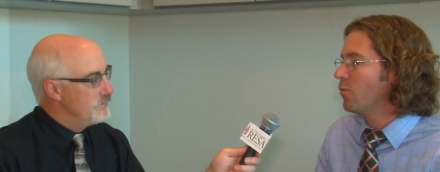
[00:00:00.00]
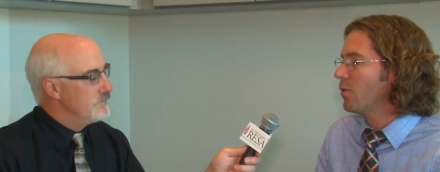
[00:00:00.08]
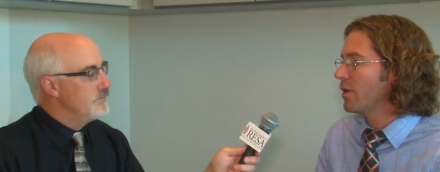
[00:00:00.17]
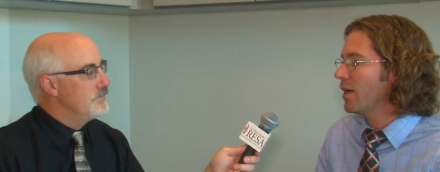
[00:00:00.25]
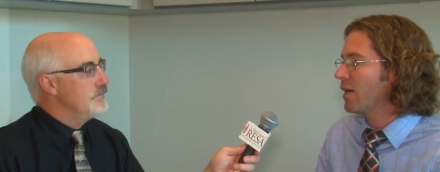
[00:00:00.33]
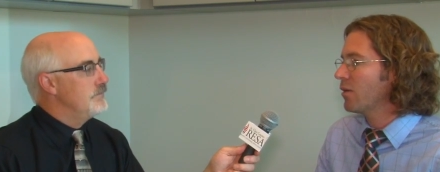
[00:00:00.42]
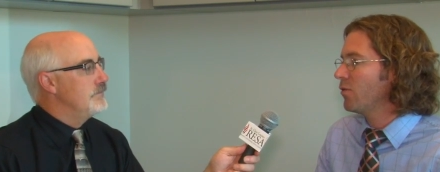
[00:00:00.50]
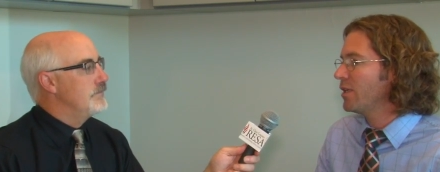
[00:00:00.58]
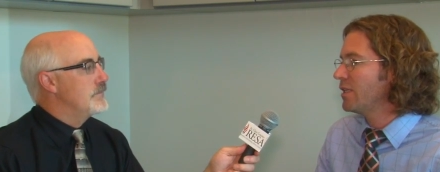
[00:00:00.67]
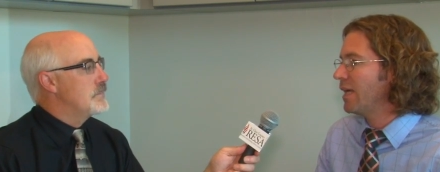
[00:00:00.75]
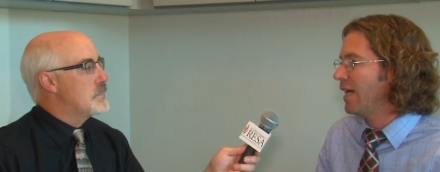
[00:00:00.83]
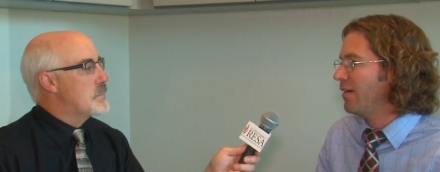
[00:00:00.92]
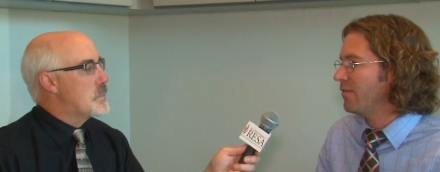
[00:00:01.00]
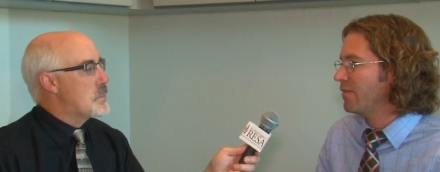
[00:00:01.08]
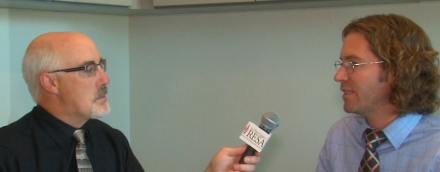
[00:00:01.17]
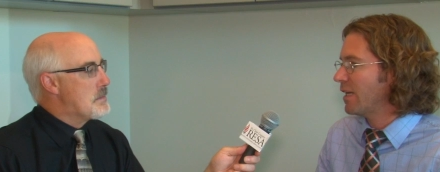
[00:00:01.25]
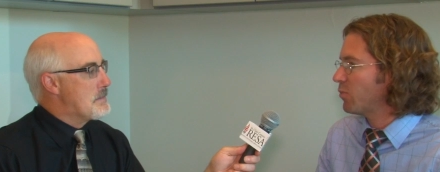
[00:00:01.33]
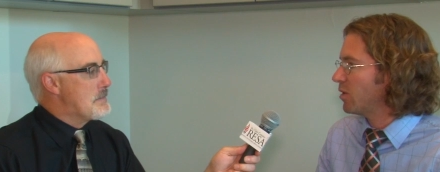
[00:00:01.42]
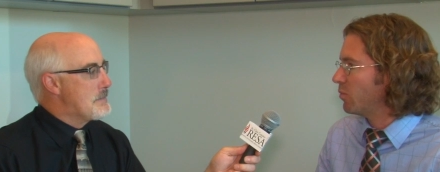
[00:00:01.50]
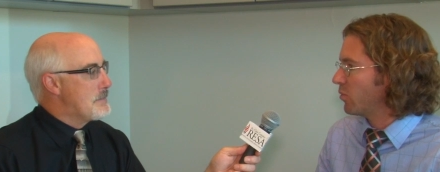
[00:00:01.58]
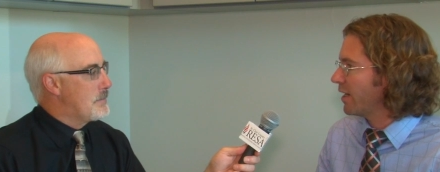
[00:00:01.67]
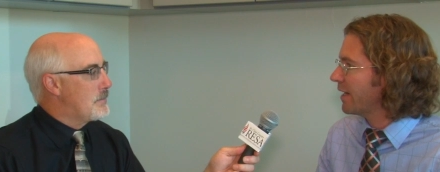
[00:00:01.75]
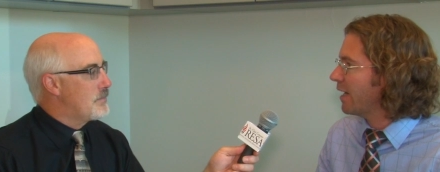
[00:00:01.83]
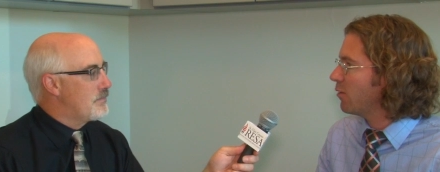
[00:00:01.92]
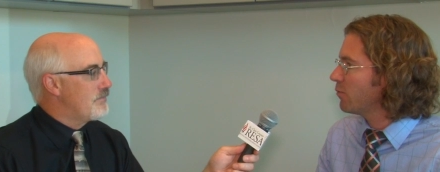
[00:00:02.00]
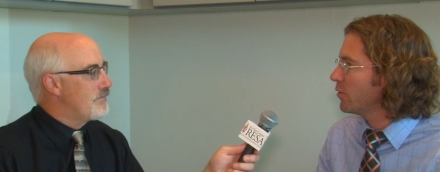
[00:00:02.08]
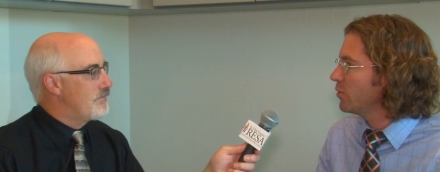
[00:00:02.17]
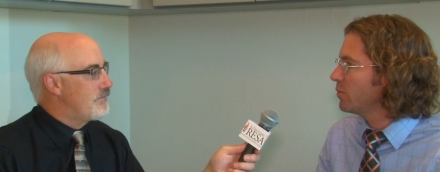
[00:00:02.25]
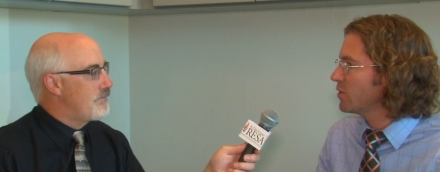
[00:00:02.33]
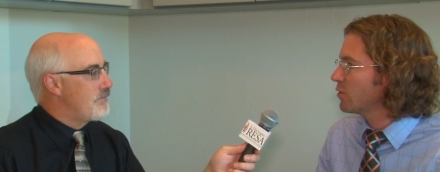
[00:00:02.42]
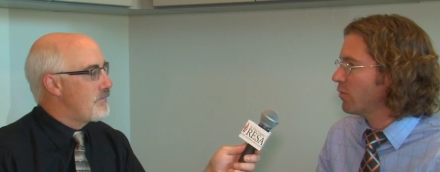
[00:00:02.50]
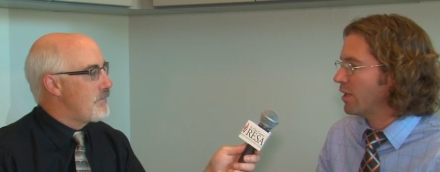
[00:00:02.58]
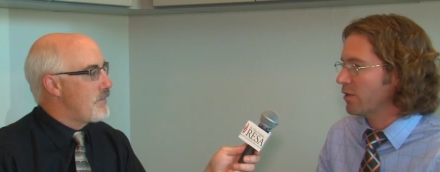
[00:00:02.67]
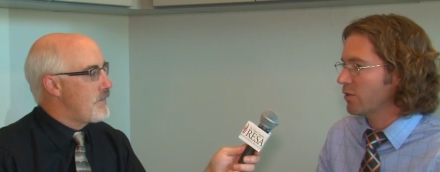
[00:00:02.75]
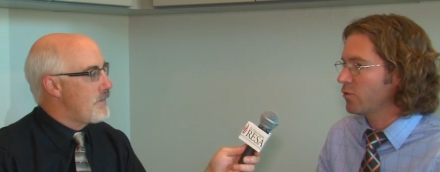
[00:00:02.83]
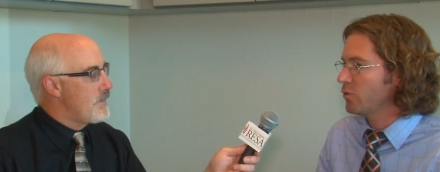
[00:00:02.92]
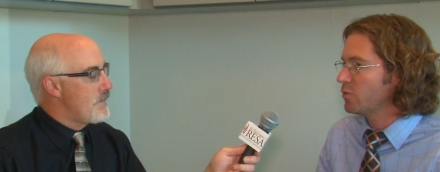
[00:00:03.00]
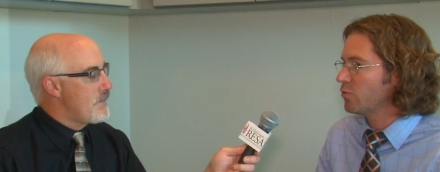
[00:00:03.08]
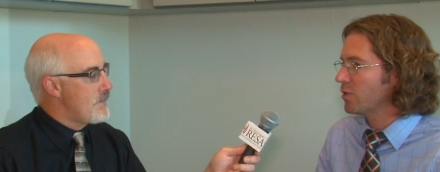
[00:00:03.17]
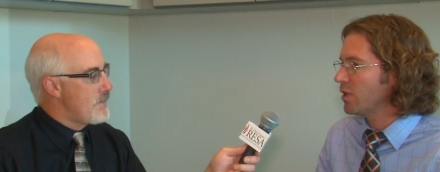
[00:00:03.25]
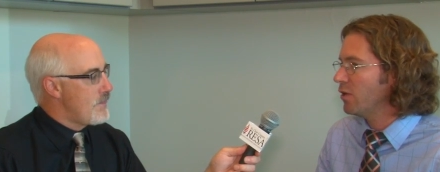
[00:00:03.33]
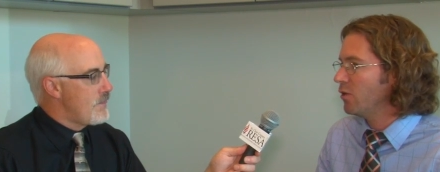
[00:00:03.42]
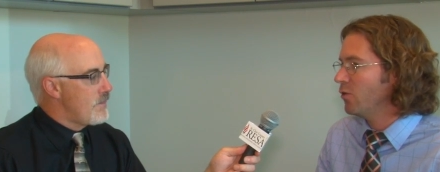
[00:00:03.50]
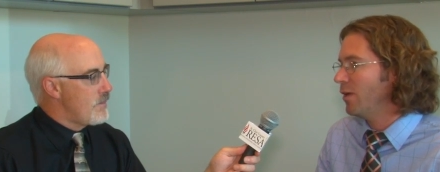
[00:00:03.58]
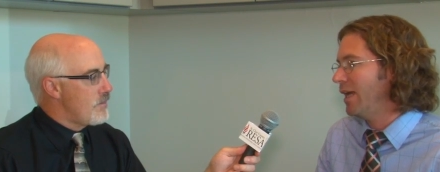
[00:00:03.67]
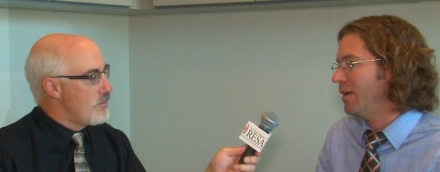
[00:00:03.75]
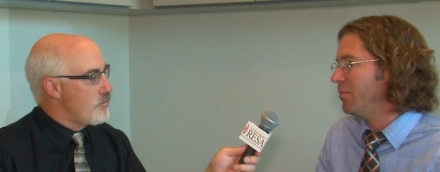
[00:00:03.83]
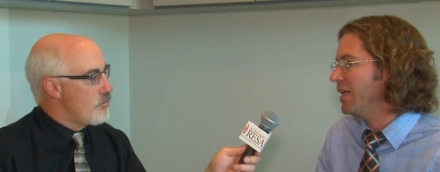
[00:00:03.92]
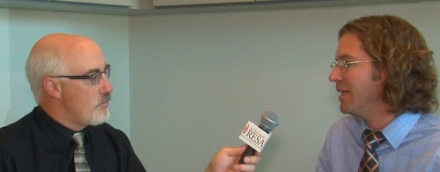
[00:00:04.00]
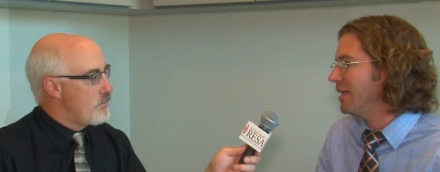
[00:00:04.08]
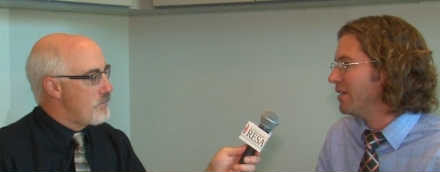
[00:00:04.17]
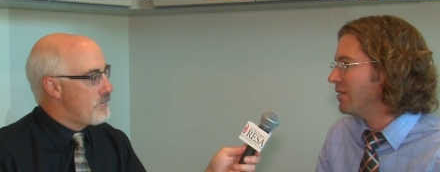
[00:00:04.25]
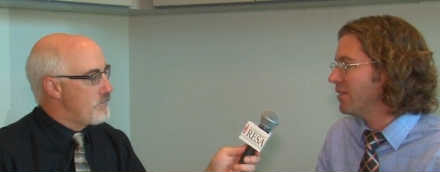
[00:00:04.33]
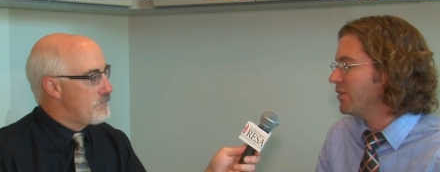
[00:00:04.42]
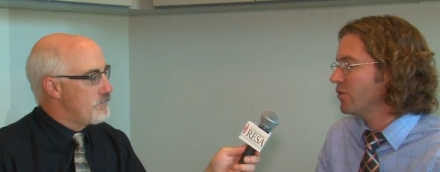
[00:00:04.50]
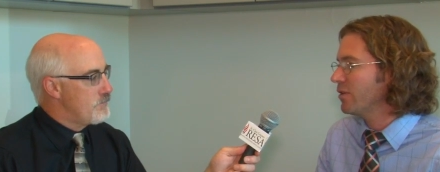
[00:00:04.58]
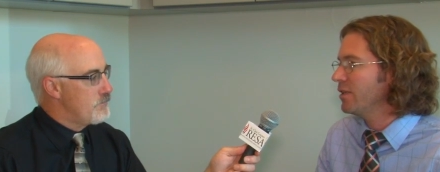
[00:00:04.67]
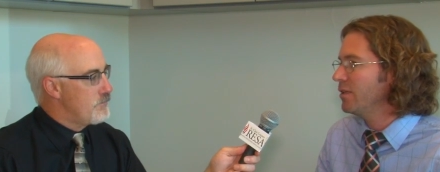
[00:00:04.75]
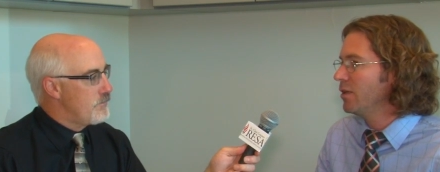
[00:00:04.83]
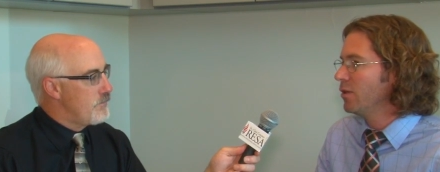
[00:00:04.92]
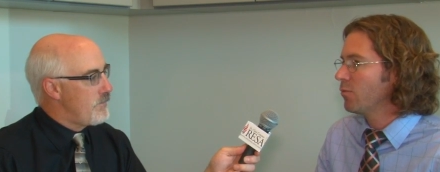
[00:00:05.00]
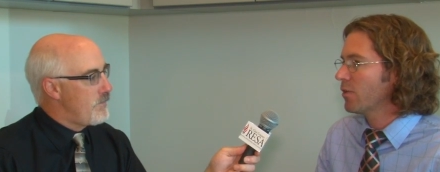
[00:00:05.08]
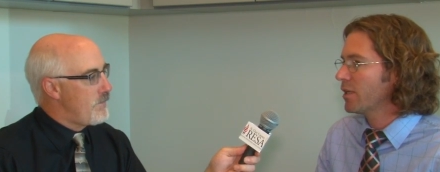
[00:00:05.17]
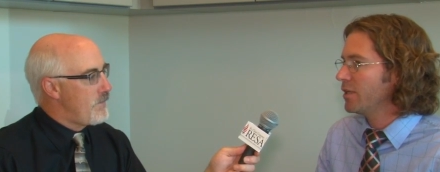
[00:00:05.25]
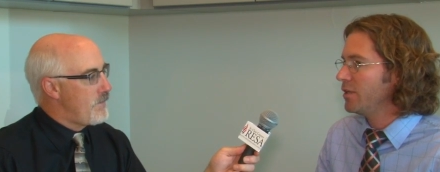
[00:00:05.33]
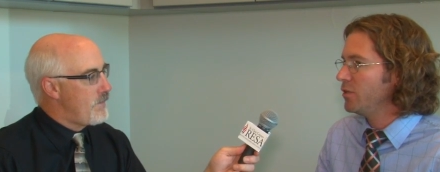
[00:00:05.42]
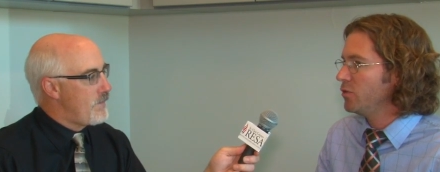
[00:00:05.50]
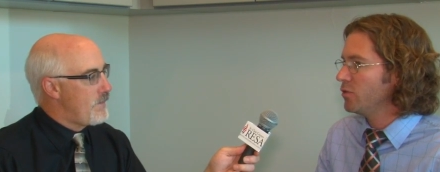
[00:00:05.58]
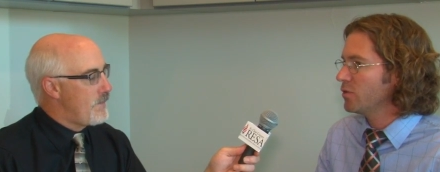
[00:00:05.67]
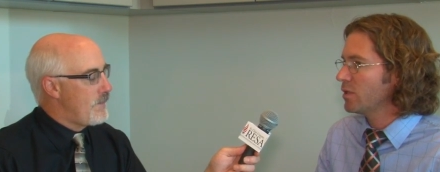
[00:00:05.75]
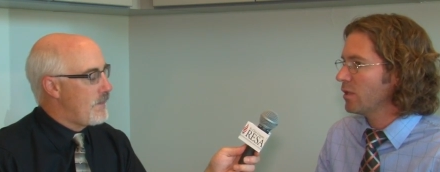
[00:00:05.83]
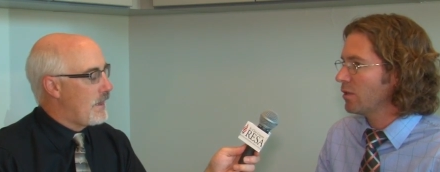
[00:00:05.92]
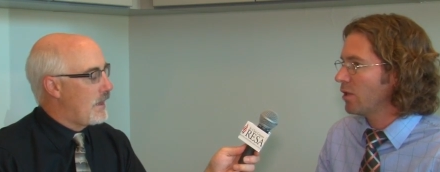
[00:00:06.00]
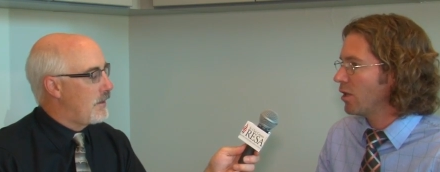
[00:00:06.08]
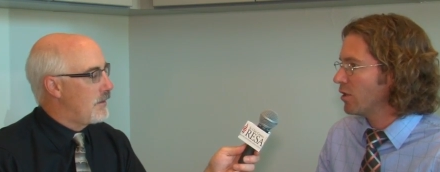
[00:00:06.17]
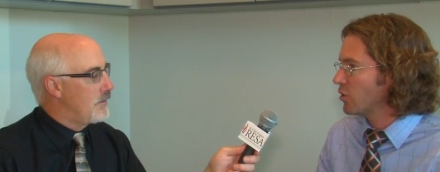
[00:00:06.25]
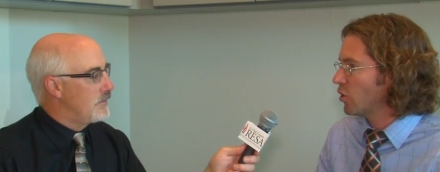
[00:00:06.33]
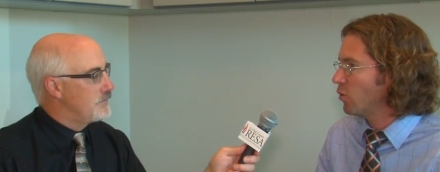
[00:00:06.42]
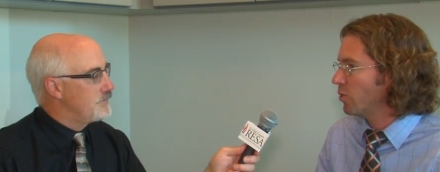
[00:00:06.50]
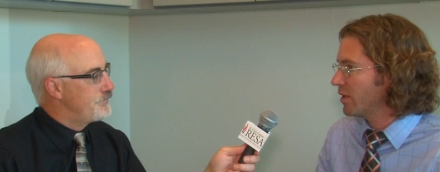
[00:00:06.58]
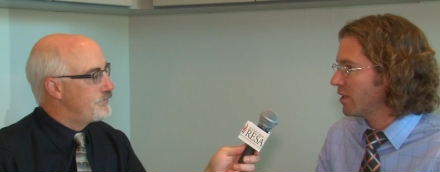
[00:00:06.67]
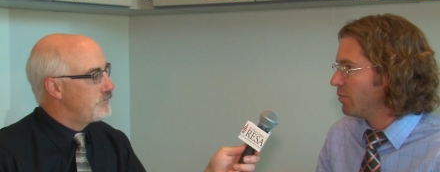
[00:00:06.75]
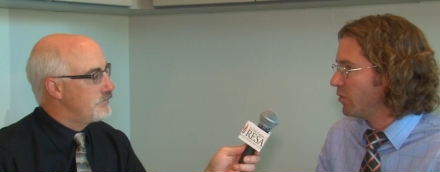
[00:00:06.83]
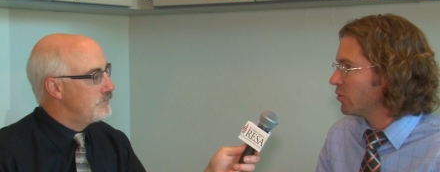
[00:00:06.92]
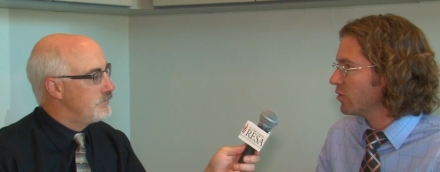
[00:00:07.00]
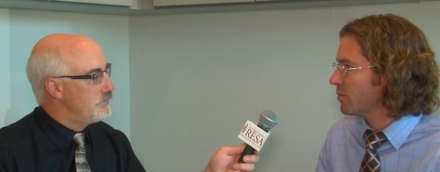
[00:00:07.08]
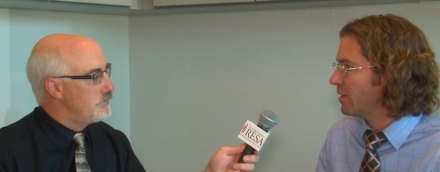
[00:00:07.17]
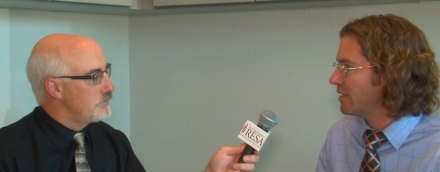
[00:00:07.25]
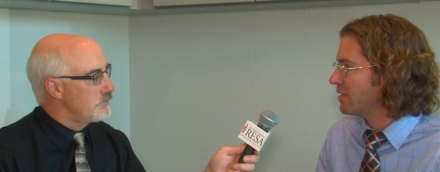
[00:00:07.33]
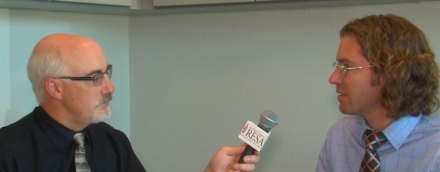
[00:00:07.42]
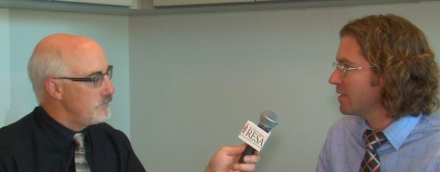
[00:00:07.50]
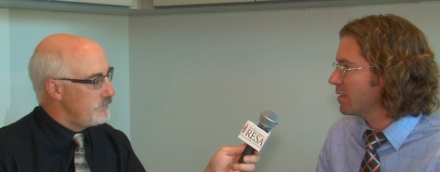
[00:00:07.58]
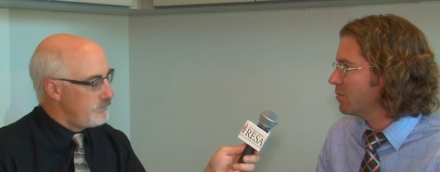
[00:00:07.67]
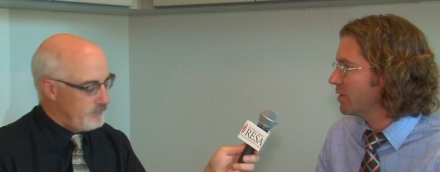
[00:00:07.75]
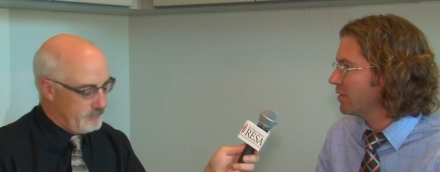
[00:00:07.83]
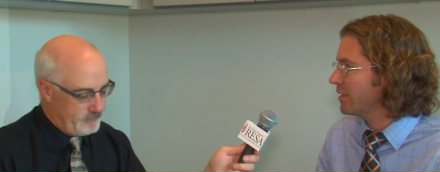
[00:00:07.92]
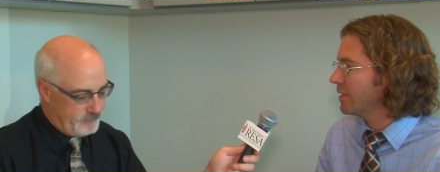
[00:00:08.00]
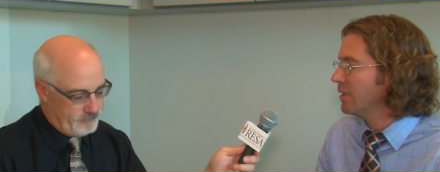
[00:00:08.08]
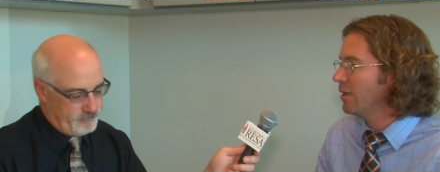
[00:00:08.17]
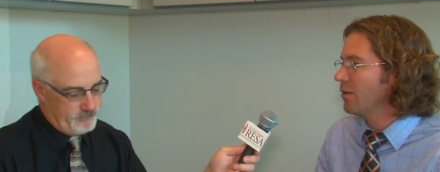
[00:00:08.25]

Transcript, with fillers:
Speaker 1: we're not going to have separate breakout rooms where groups will go and meet individually. We're going to use large open communal spaces in the building.